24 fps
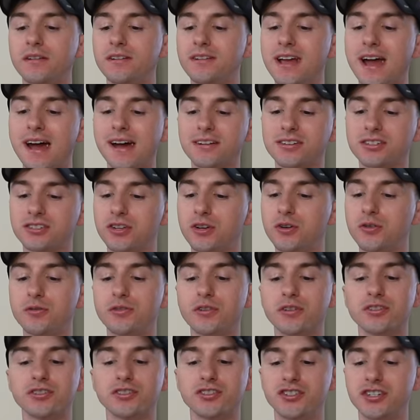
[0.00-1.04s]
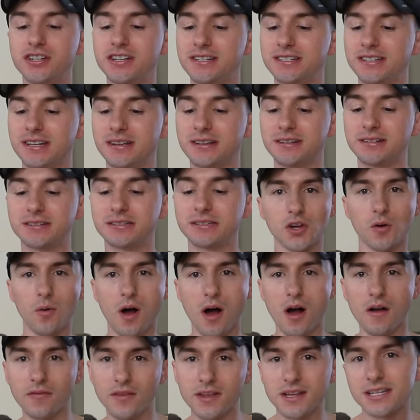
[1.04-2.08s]
Yes, Hooters Jesus. So
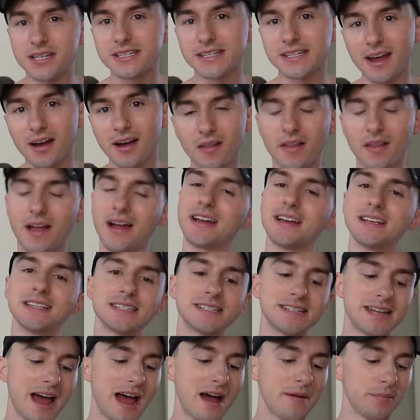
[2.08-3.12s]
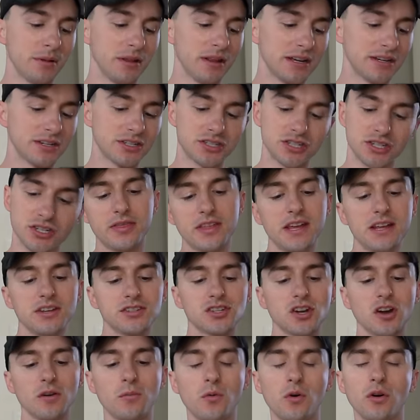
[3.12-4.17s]
on the scale I established,
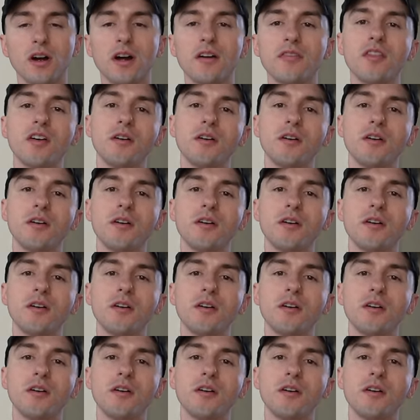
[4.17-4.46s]
these are more on